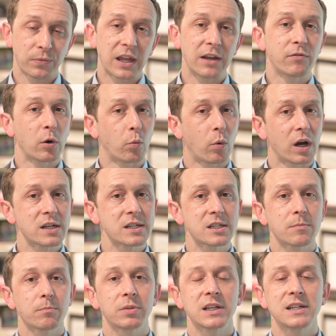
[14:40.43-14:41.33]
If it
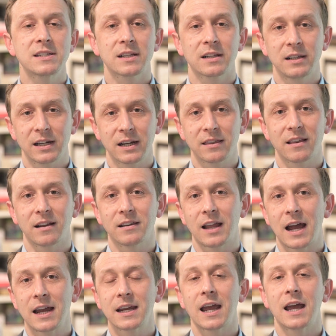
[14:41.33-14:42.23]
was, please click the
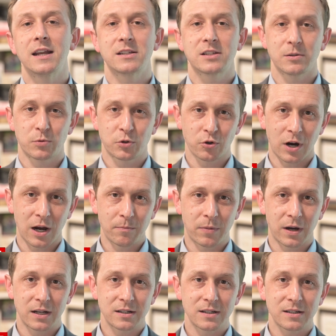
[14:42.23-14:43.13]
like and
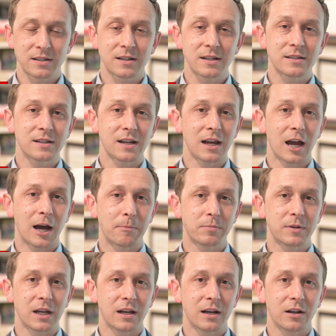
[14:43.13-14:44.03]
subscribe buttons to stay
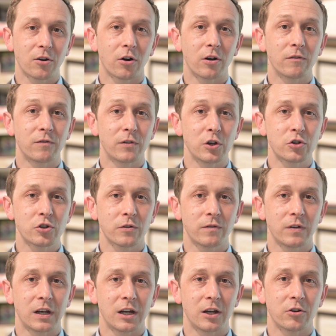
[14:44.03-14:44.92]
updated on
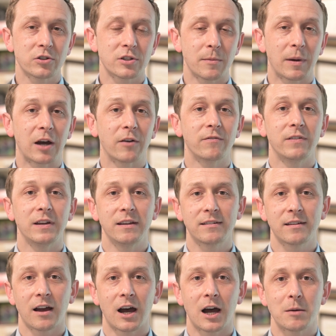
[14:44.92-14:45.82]
future videos about
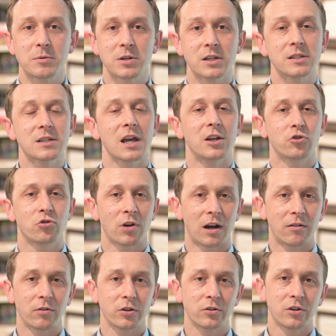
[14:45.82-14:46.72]
visa options and
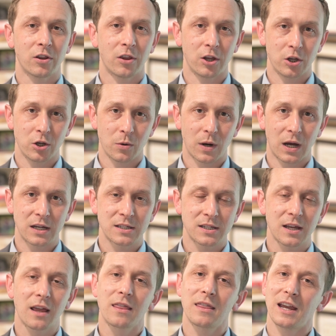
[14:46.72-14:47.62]
travel to the
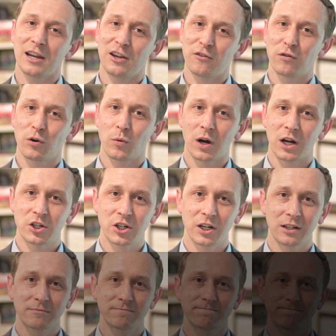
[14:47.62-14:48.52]
US. Thank you for watching.